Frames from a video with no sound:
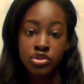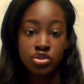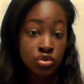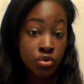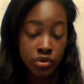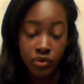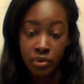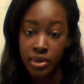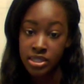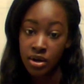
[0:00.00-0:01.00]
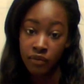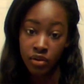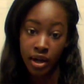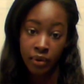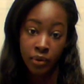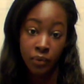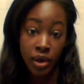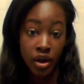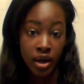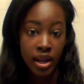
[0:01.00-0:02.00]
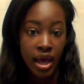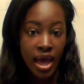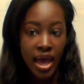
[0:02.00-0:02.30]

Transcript: 2 or 3 months, however long I want to wear it.